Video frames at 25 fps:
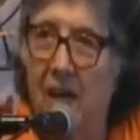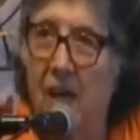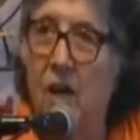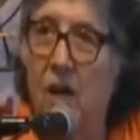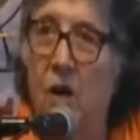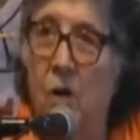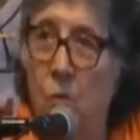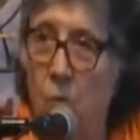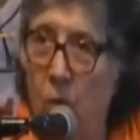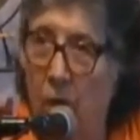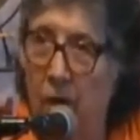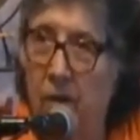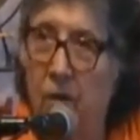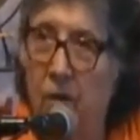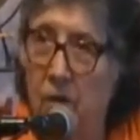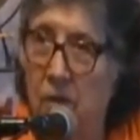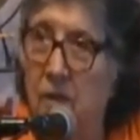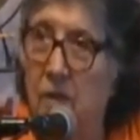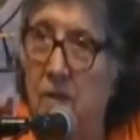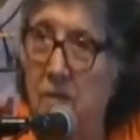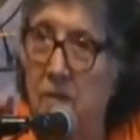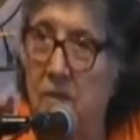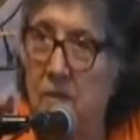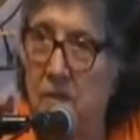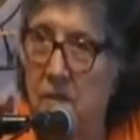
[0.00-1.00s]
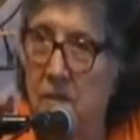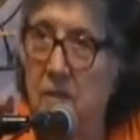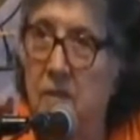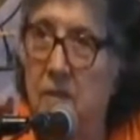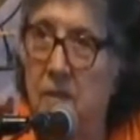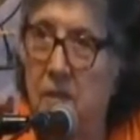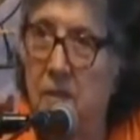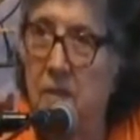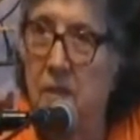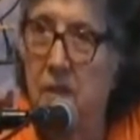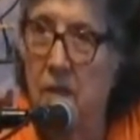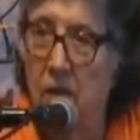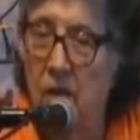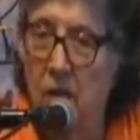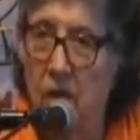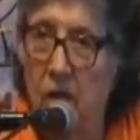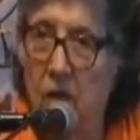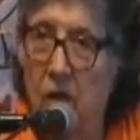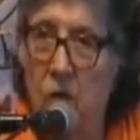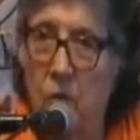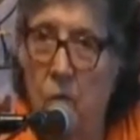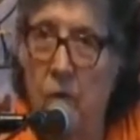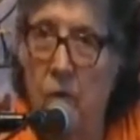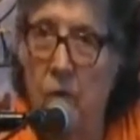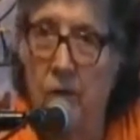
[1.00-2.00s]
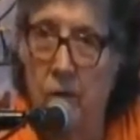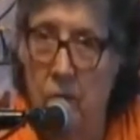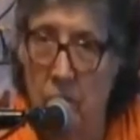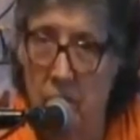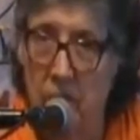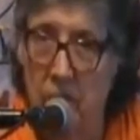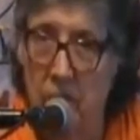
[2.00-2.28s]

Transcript: awareness, awareness.